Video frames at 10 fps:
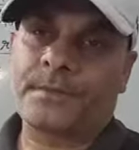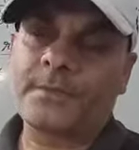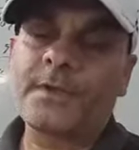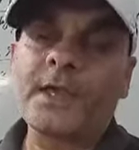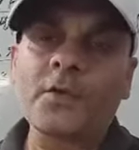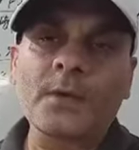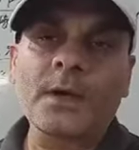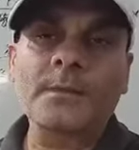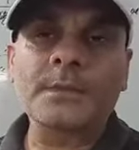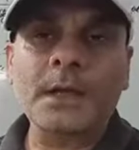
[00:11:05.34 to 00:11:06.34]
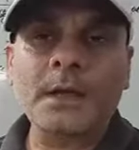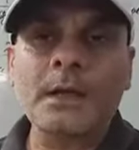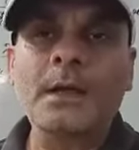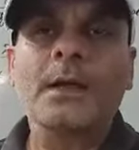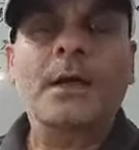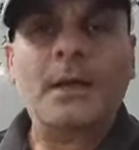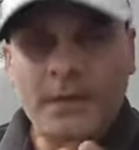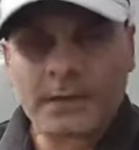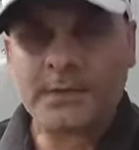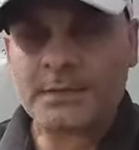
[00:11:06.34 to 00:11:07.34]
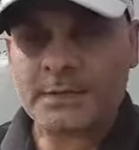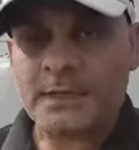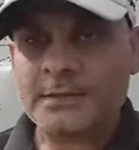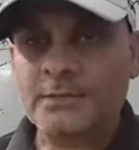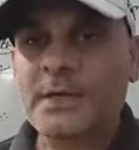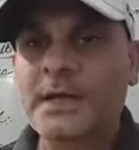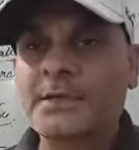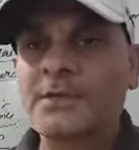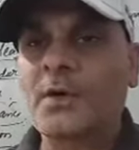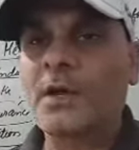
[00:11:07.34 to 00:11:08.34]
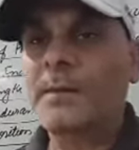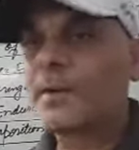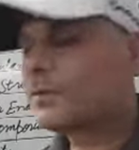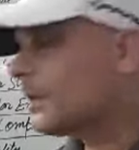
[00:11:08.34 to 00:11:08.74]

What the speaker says: We can overcome the resistance. So that is all about